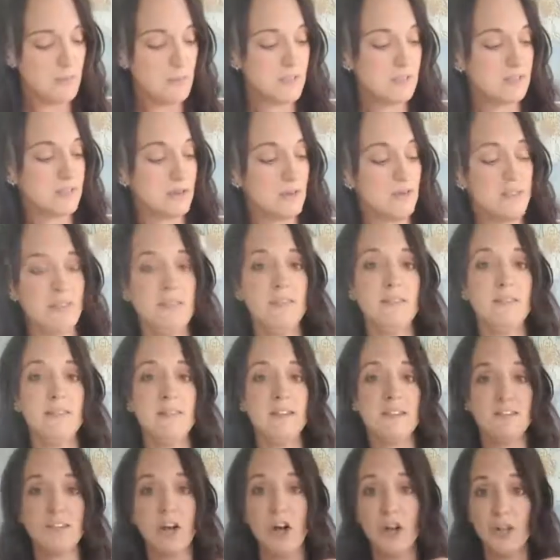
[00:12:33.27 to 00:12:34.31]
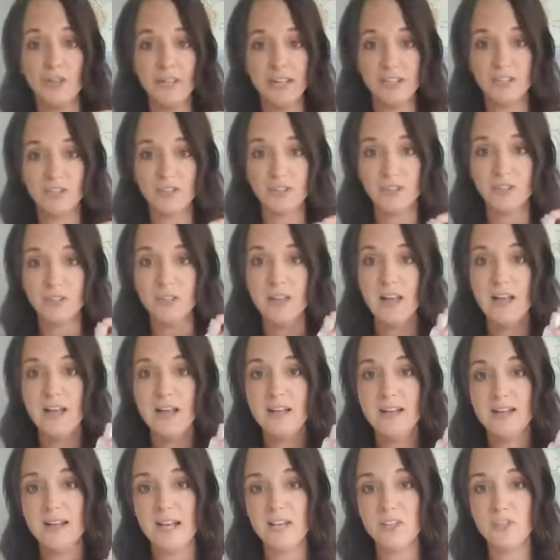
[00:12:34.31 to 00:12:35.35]
So this is all
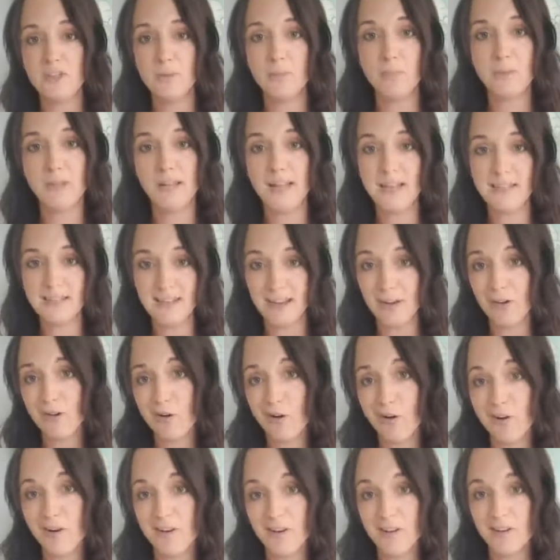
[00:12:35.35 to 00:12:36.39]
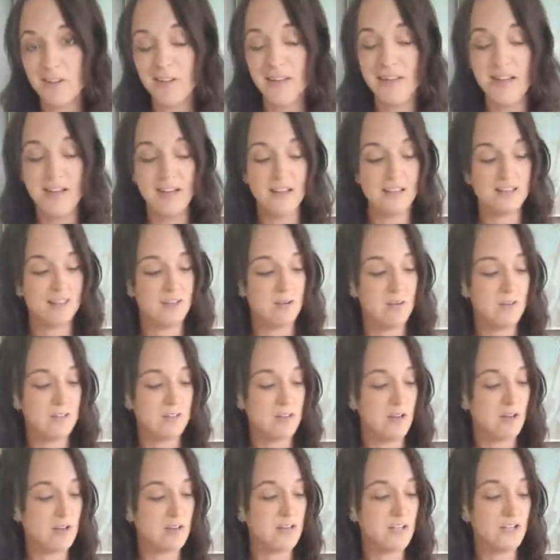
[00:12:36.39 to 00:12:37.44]
natural plant alcohol. So it's
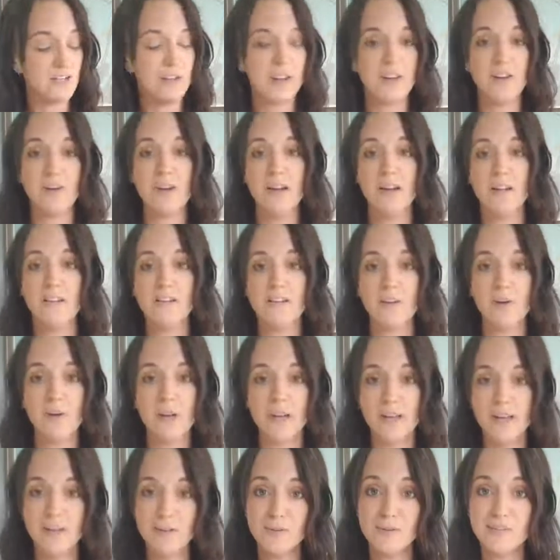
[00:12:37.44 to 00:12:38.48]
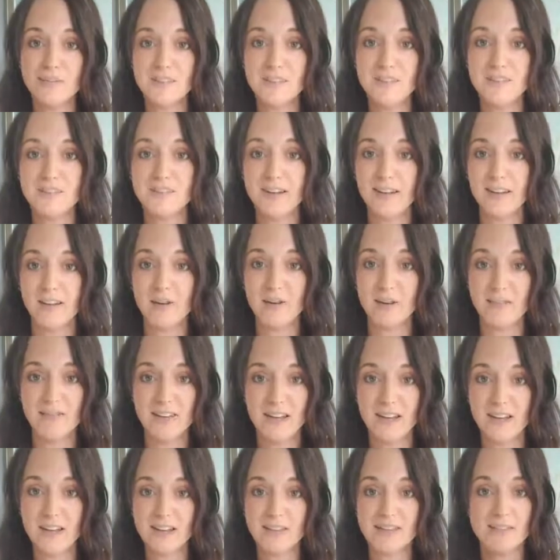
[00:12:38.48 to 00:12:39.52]
not going to dry your hands out. I use this. I go to
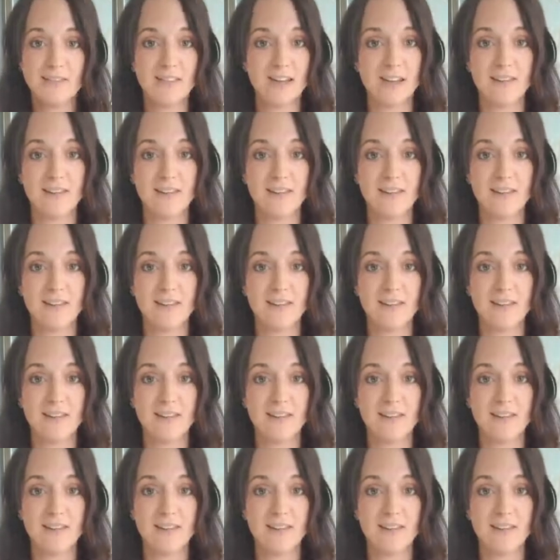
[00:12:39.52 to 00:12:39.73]
Vegas.